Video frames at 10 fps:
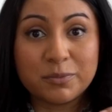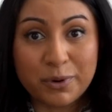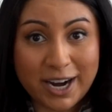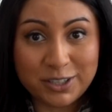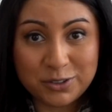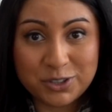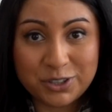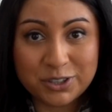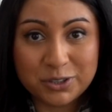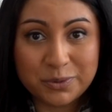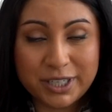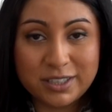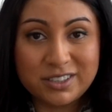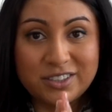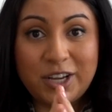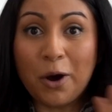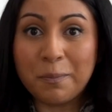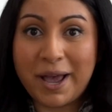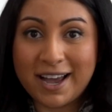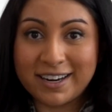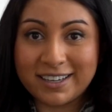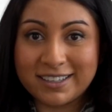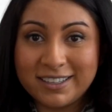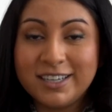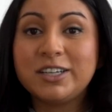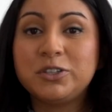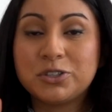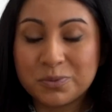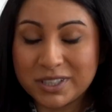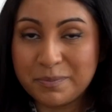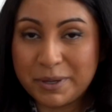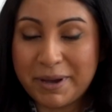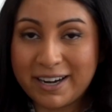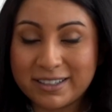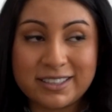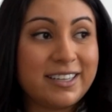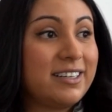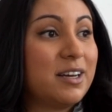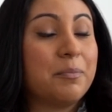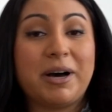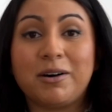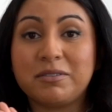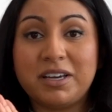brand new to your career, don't panic. You should really be panicking about